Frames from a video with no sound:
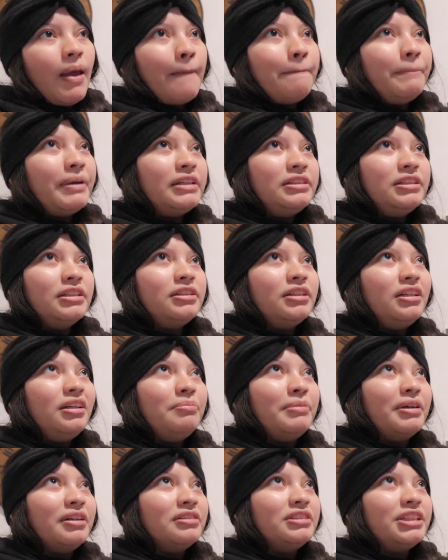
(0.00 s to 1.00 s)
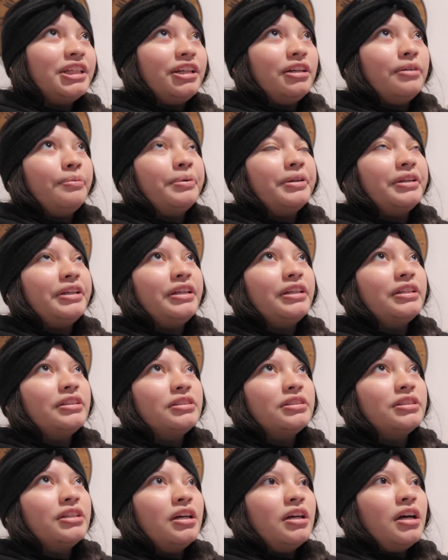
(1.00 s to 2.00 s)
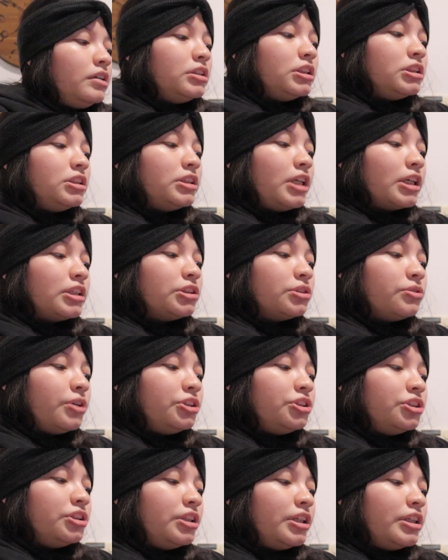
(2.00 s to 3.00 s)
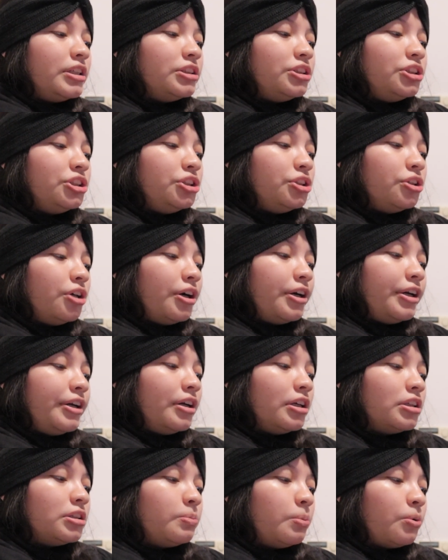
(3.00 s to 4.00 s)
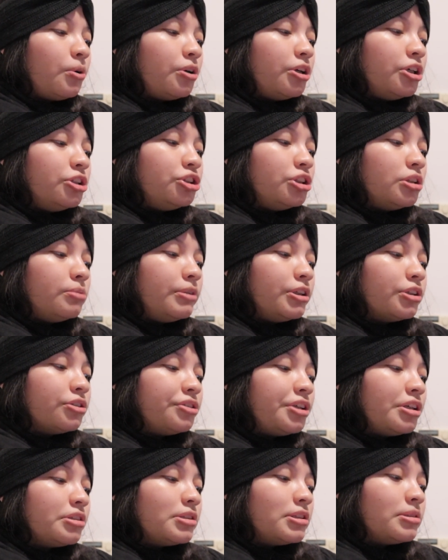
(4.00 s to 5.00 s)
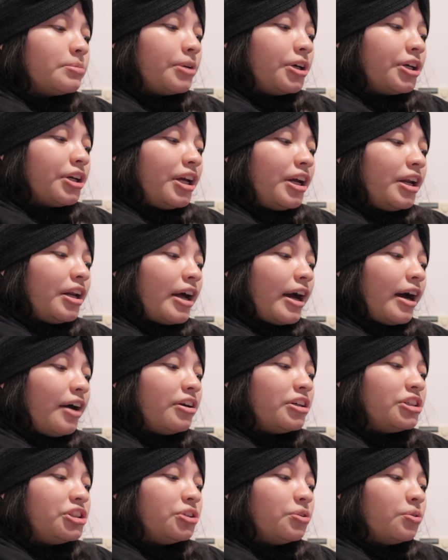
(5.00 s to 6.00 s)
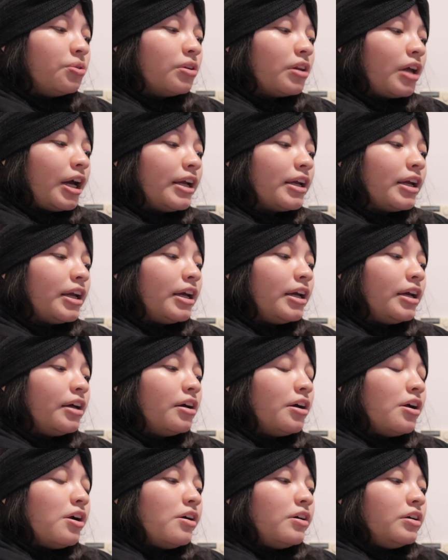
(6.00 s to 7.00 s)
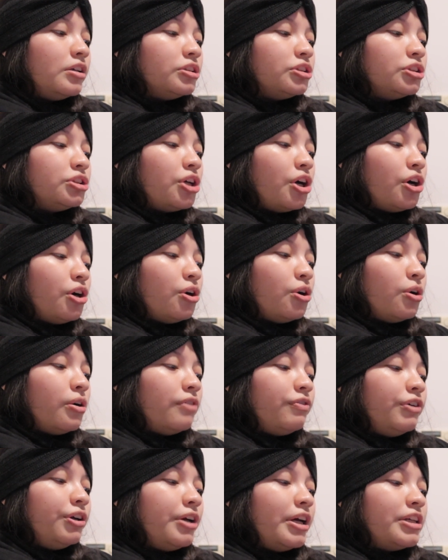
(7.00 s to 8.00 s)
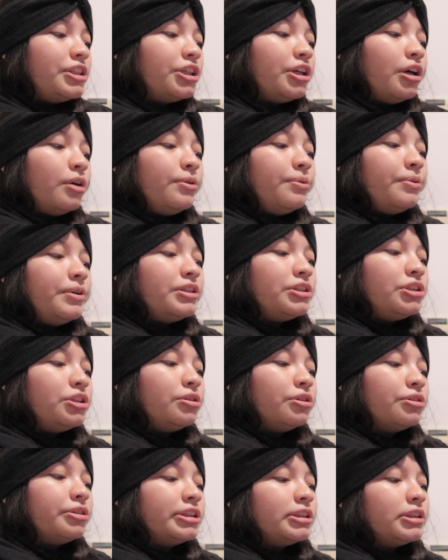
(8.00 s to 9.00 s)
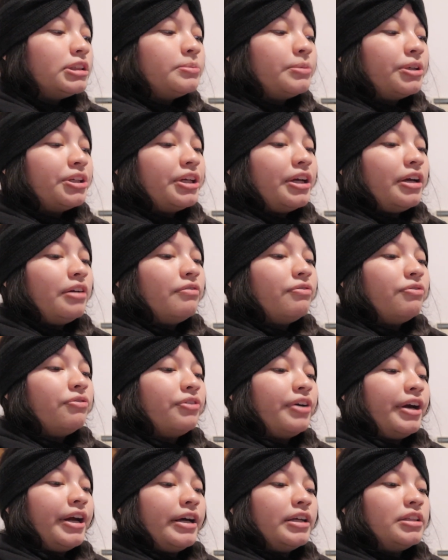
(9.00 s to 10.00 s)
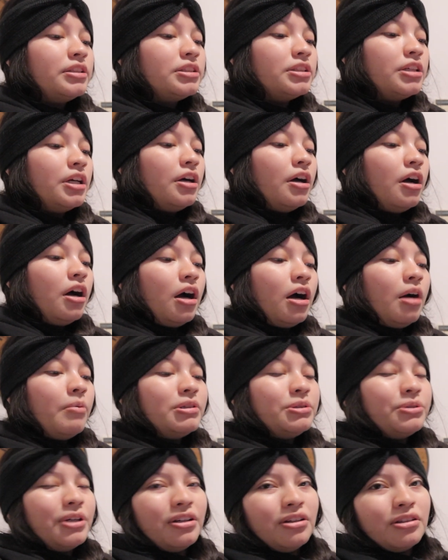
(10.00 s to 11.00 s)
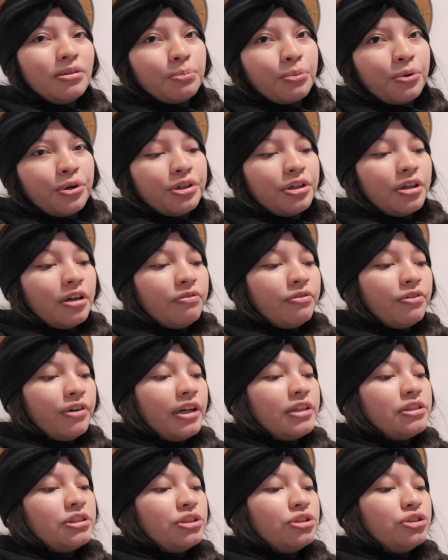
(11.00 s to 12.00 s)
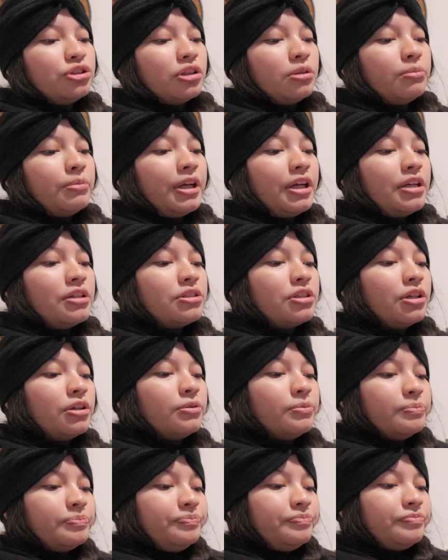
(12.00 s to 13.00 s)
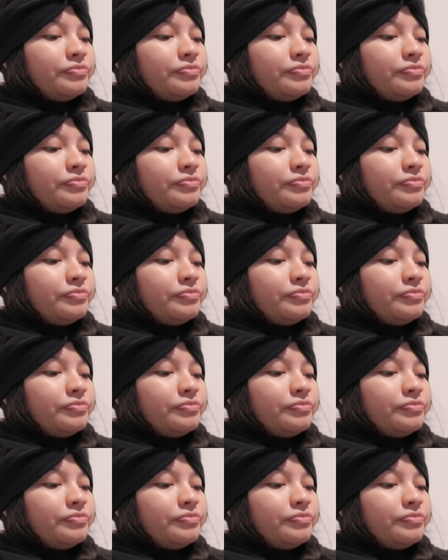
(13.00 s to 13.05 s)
basically a military police. This next question is, did you already explore a German Christmas market and how did you like it? So a few days ago we went to a Christmas market in France. It's right on the border of France and Germany, so